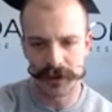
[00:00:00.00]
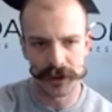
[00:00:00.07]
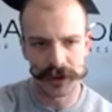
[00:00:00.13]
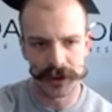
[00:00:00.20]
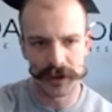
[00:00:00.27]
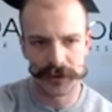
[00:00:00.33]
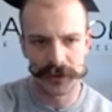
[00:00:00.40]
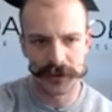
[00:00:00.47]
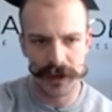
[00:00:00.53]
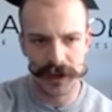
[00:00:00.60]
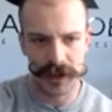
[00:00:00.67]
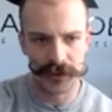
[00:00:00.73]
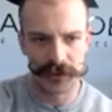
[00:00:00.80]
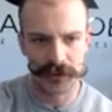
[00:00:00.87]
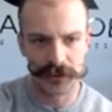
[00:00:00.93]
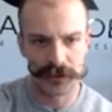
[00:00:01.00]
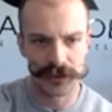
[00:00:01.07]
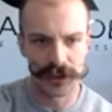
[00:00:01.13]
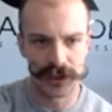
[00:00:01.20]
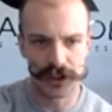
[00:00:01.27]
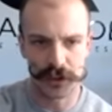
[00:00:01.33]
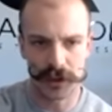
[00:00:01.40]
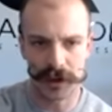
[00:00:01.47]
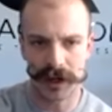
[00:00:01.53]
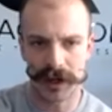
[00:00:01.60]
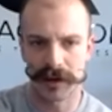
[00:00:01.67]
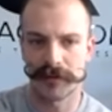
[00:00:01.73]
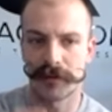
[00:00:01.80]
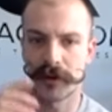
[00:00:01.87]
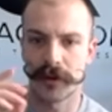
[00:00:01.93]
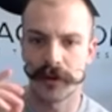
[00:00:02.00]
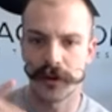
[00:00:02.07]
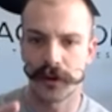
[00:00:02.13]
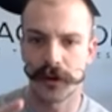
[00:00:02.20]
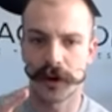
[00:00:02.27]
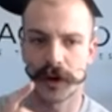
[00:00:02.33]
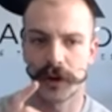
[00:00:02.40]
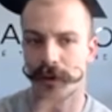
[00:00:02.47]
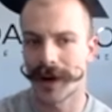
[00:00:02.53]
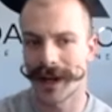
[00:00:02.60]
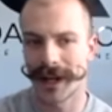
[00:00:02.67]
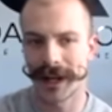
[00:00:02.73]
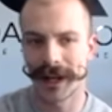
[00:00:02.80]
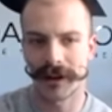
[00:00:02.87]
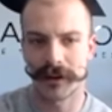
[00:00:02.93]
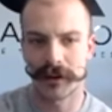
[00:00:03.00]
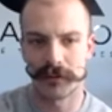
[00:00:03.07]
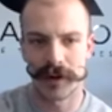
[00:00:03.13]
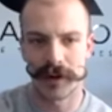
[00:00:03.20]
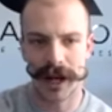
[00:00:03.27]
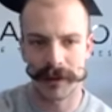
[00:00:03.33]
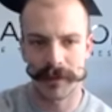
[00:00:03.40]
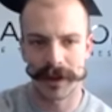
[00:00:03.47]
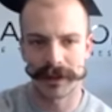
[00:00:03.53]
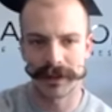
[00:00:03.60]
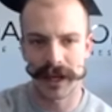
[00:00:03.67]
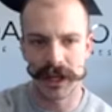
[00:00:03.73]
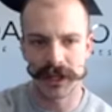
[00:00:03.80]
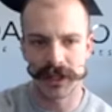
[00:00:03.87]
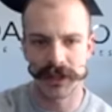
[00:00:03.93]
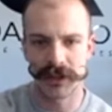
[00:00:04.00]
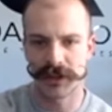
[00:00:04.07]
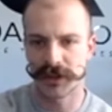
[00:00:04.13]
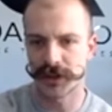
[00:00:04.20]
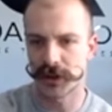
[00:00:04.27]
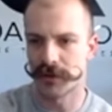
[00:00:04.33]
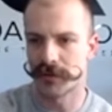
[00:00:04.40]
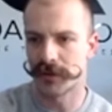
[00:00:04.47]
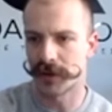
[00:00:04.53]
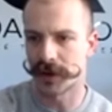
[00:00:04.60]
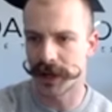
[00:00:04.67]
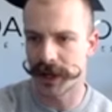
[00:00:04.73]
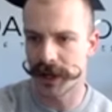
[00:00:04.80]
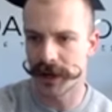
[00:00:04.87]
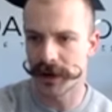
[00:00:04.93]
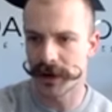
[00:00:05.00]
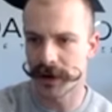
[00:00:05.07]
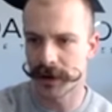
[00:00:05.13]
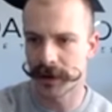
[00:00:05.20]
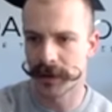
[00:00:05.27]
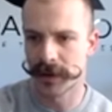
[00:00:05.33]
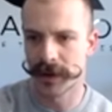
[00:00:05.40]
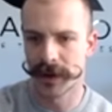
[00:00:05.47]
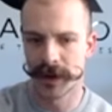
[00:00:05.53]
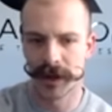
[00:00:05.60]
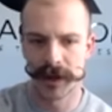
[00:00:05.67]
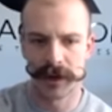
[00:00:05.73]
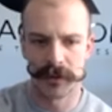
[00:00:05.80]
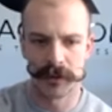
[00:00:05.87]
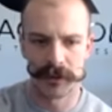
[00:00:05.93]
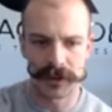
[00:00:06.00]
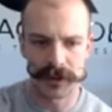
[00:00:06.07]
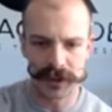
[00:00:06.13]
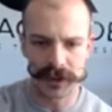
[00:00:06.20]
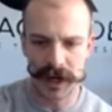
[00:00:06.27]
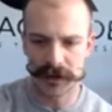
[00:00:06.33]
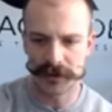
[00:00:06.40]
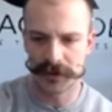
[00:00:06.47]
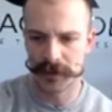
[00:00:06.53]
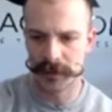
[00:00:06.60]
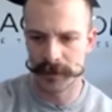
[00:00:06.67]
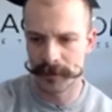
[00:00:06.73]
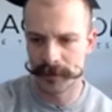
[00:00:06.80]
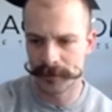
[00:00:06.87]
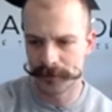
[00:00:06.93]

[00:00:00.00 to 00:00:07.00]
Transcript: You're going to see the shortcut for your grading recommendations is over here, which is awesome.